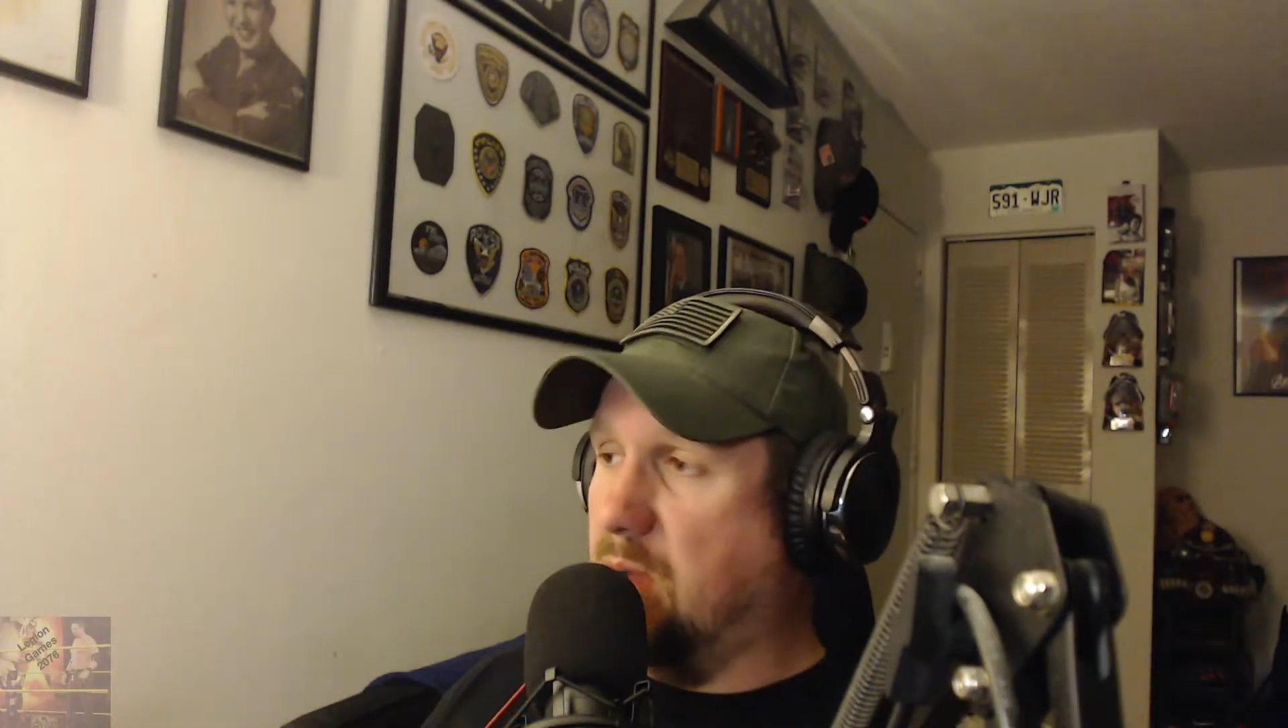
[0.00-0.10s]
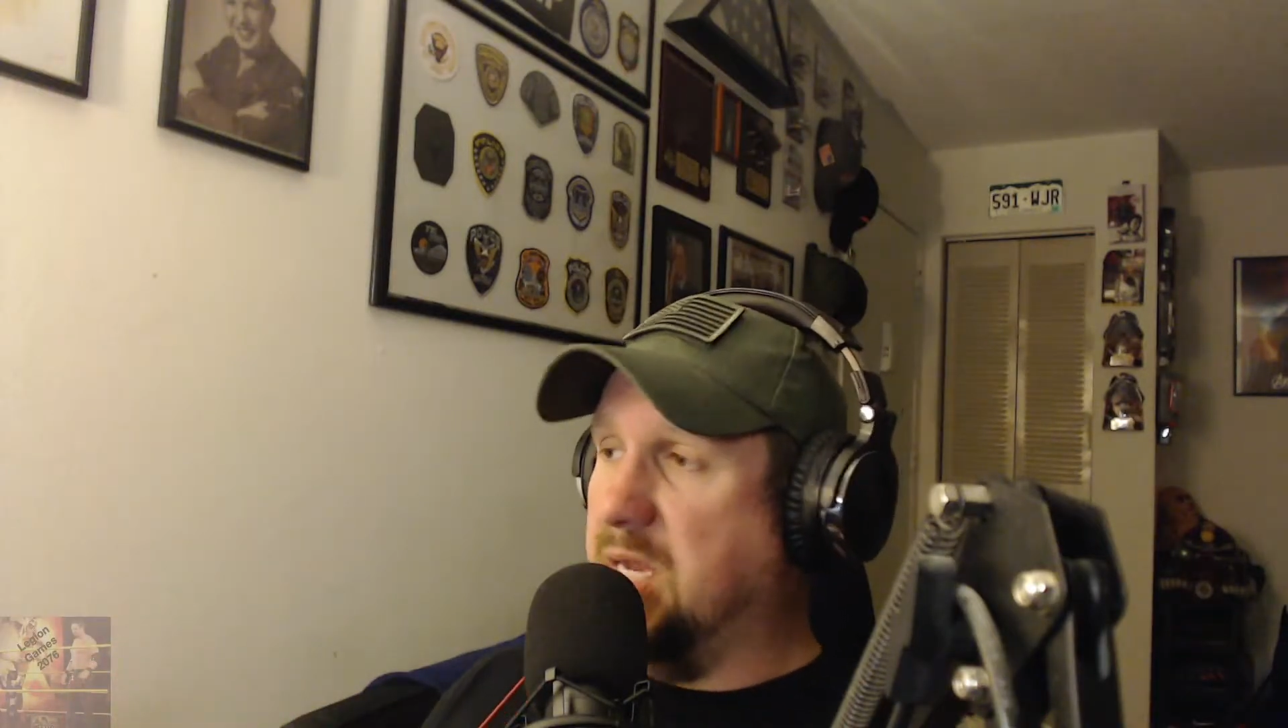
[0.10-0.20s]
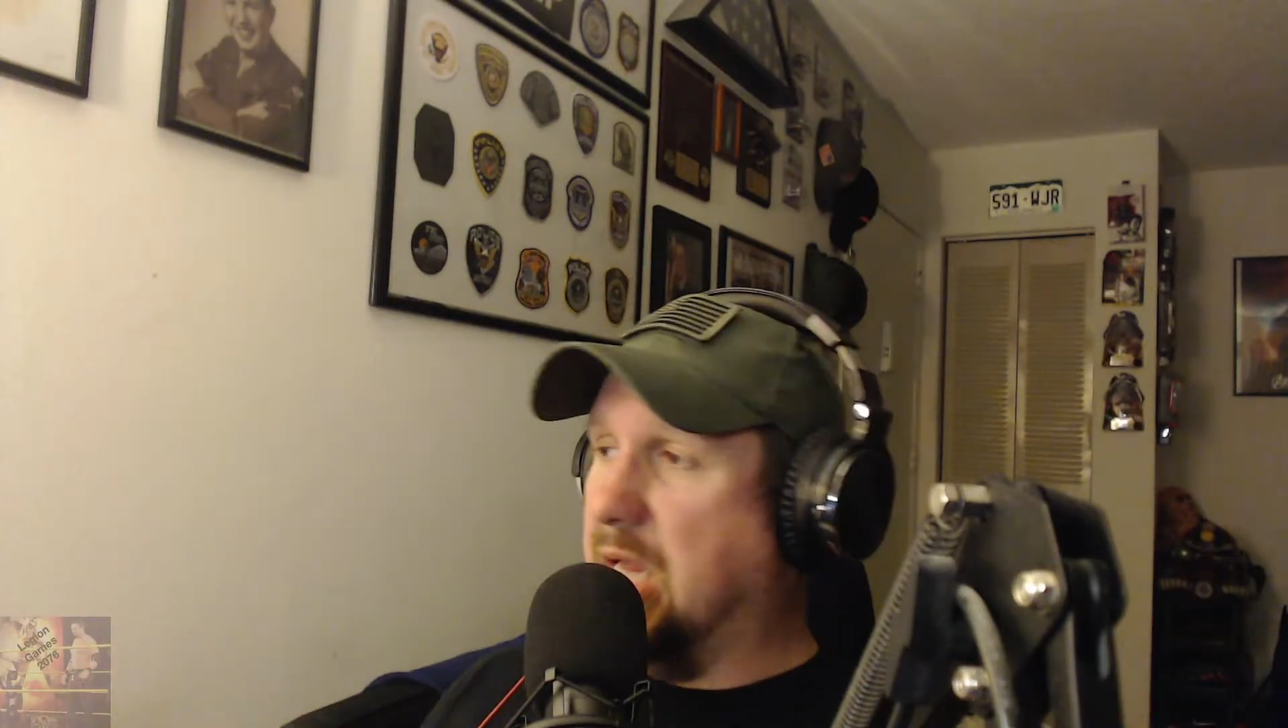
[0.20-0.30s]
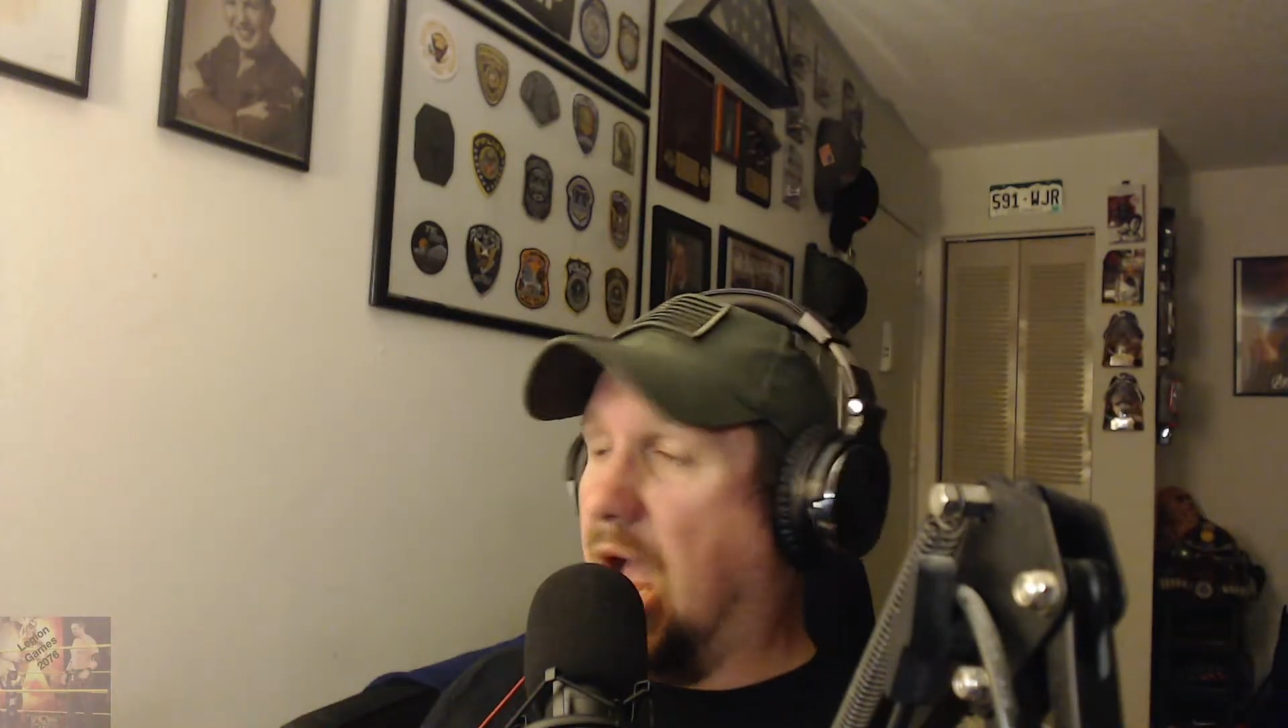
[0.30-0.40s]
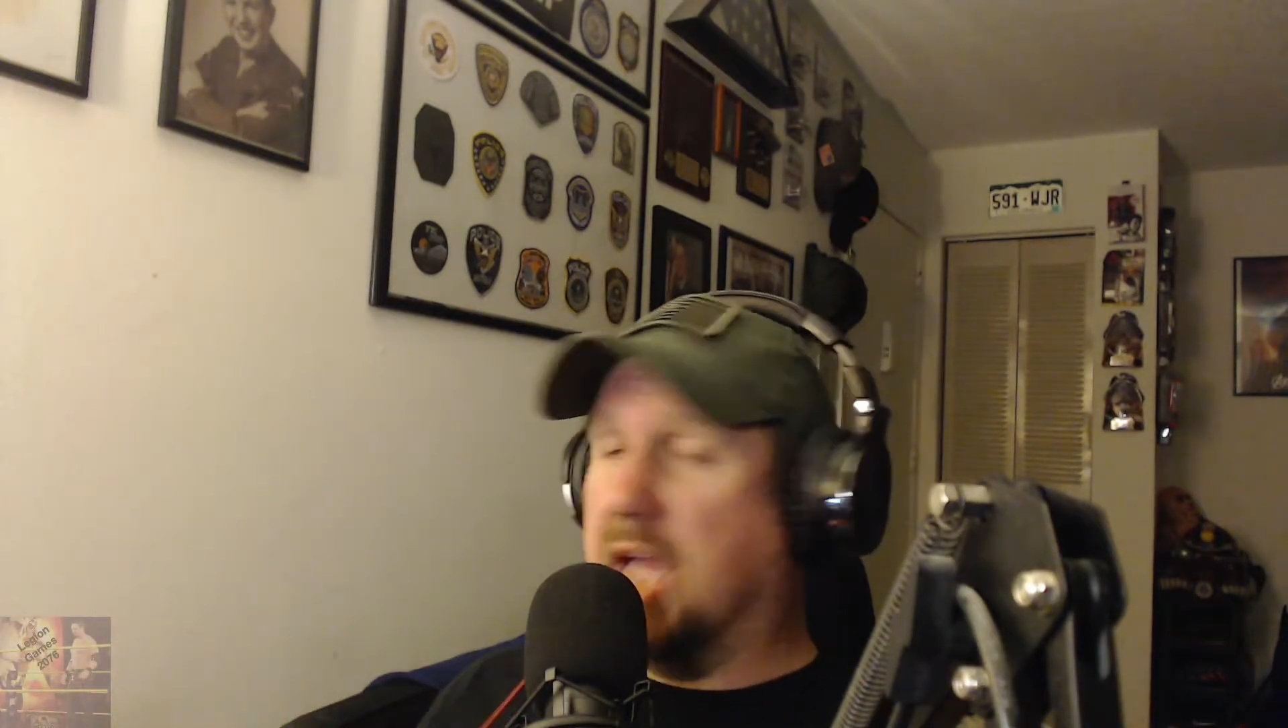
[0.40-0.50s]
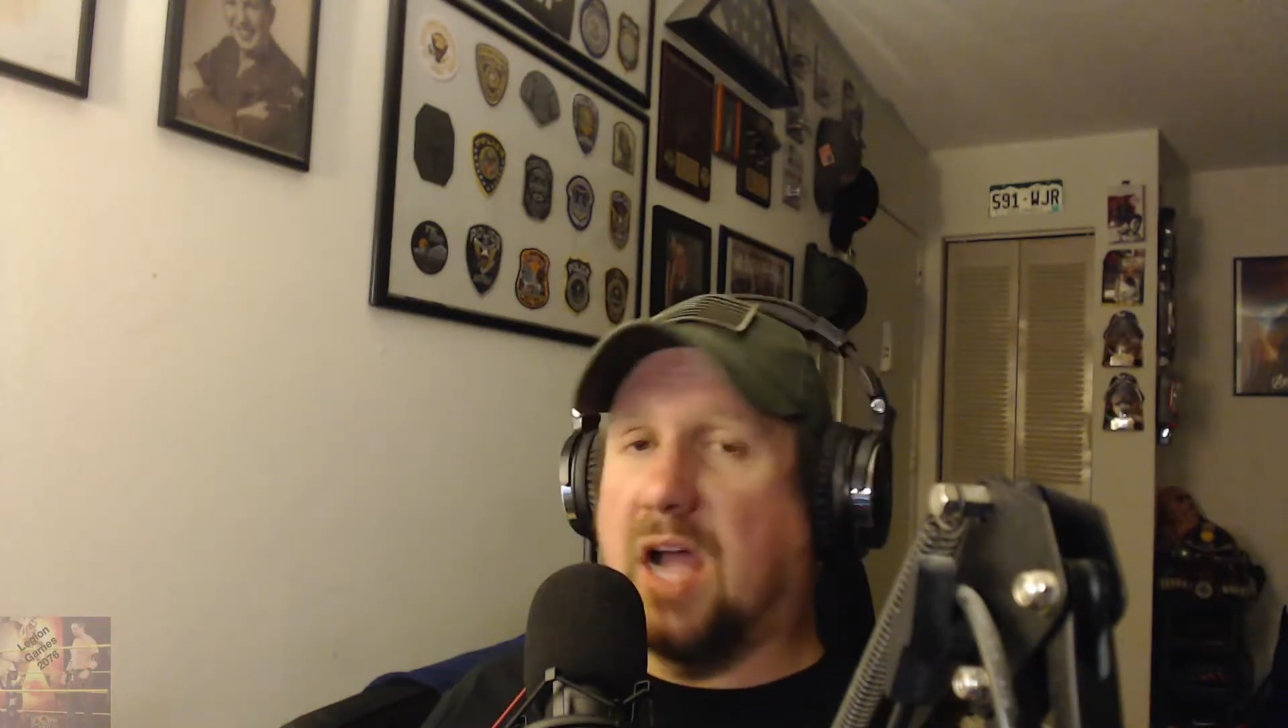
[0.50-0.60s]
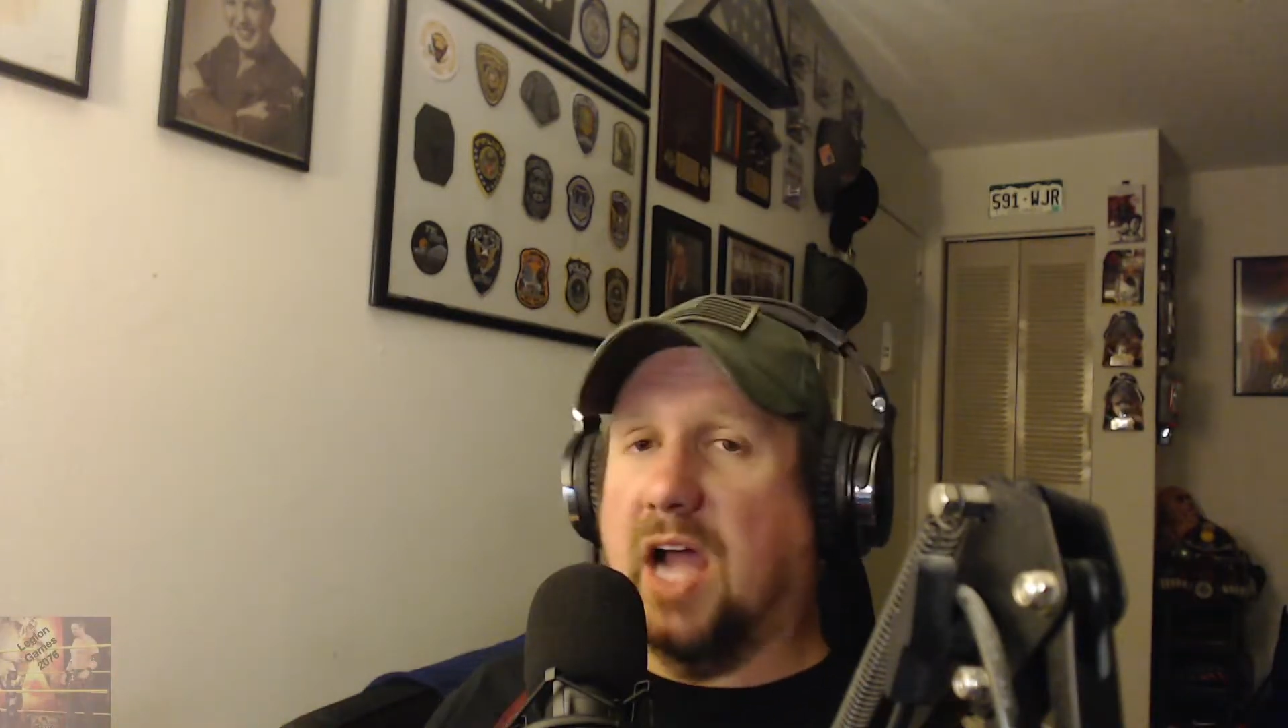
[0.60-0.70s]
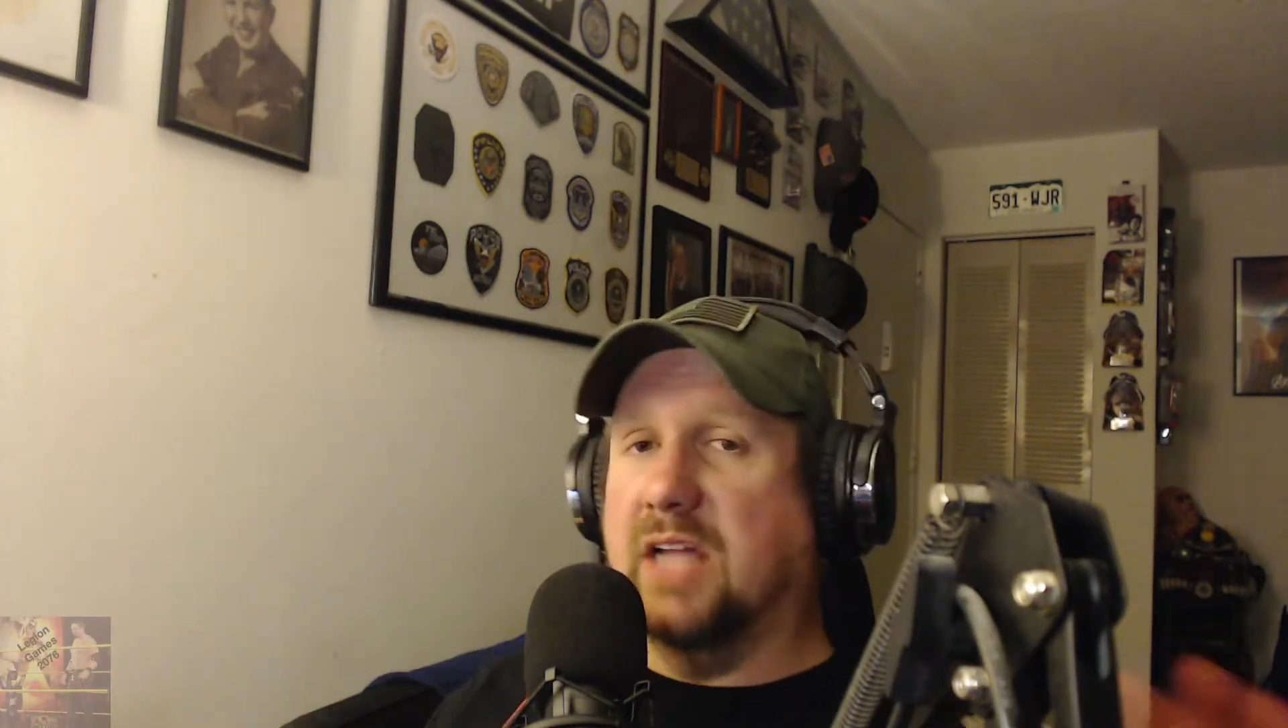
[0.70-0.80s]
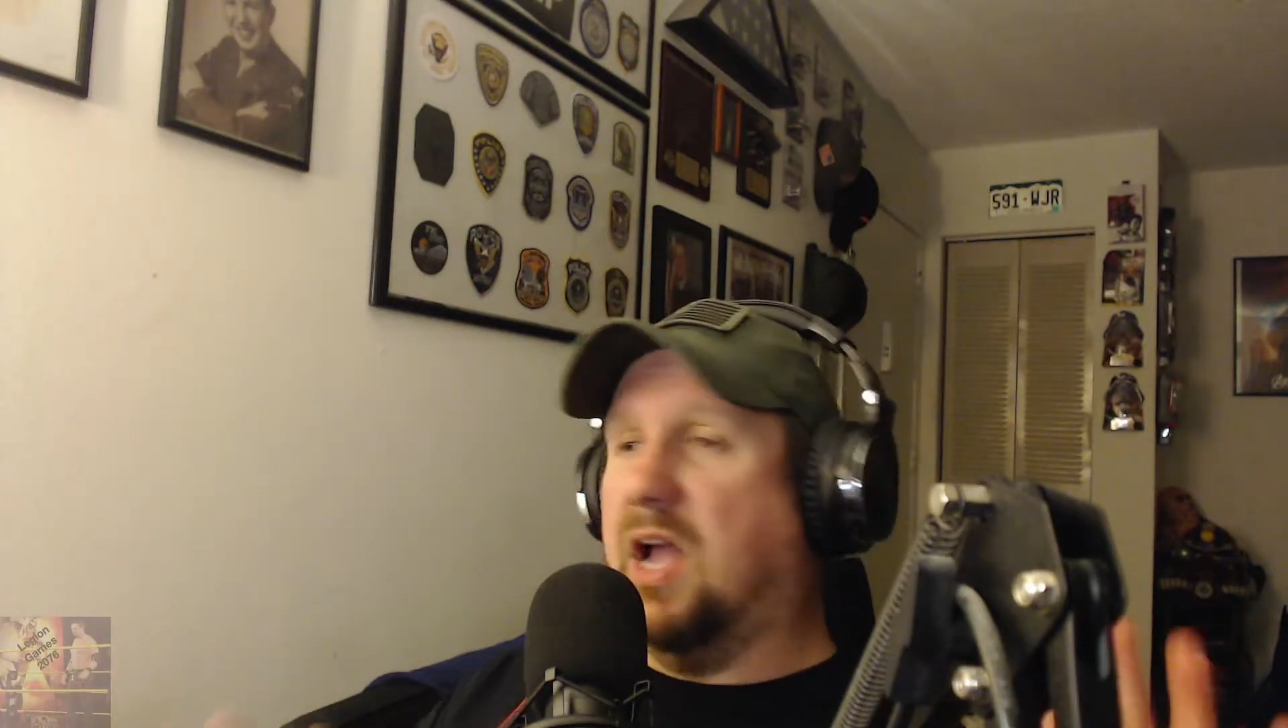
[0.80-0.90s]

mean, I, I,